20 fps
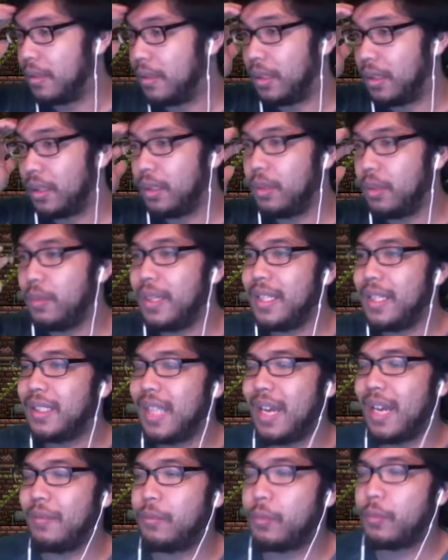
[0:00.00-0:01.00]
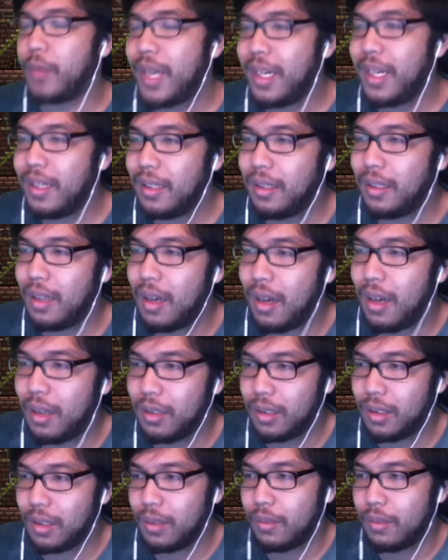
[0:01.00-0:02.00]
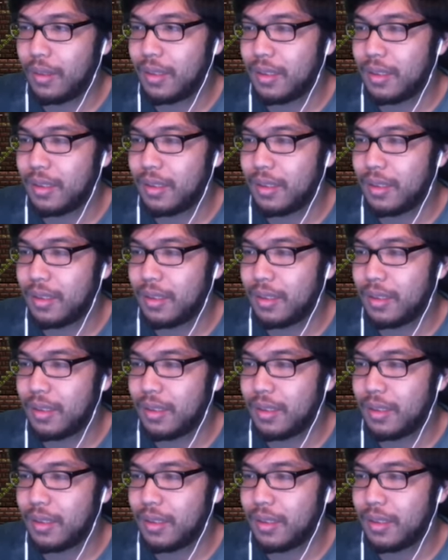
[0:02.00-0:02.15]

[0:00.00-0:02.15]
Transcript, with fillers: You need to have rain in the hollow,